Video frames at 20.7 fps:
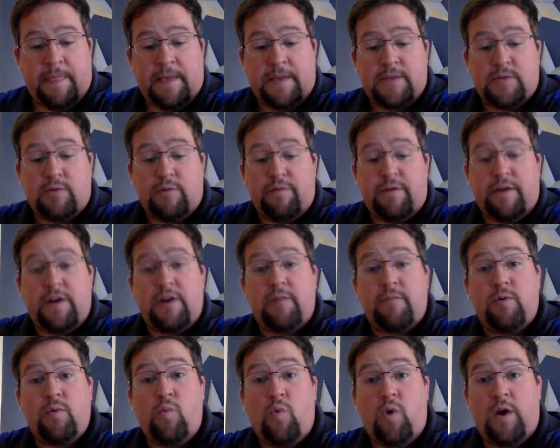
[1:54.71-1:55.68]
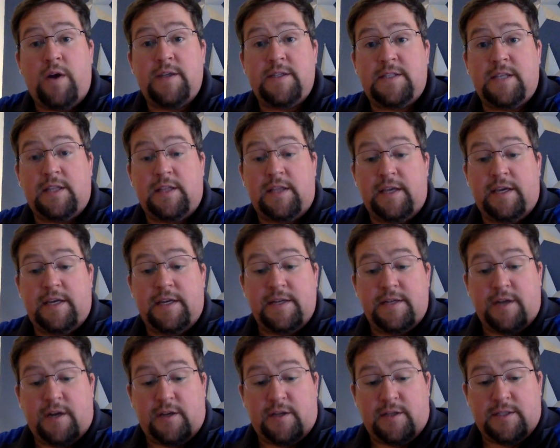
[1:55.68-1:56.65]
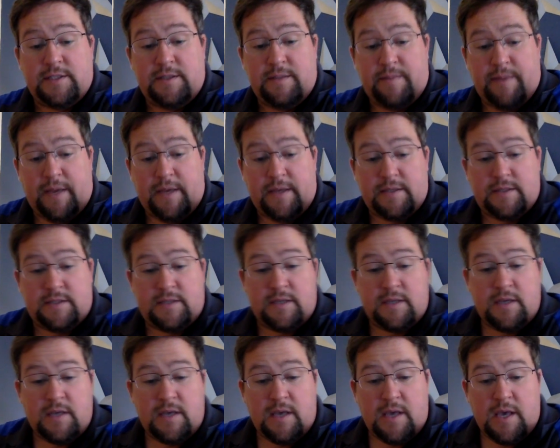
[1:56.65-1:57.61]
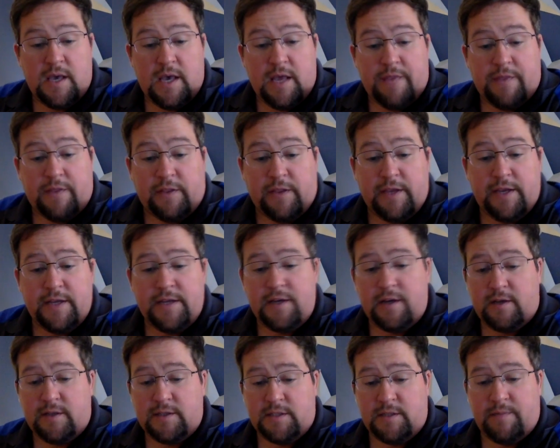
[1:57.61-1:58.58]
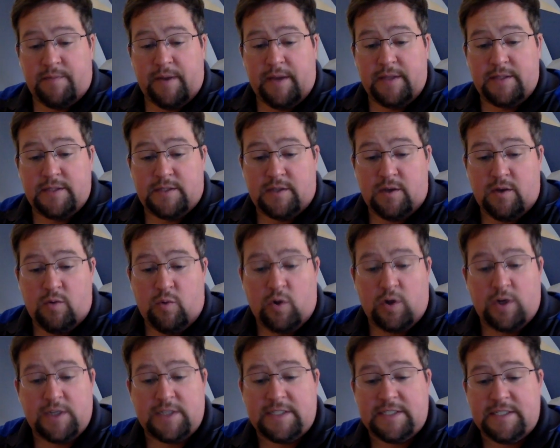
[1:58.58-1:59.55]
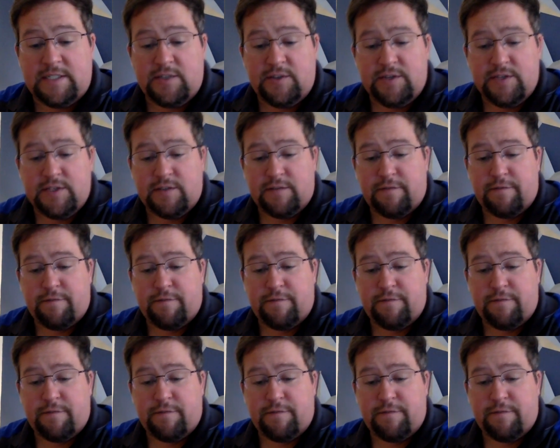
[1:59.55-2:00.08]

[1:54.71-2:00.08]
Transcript: So event number 1 is the Lincoln-Douglas debates. The Lincoln-Douglas debates were a series of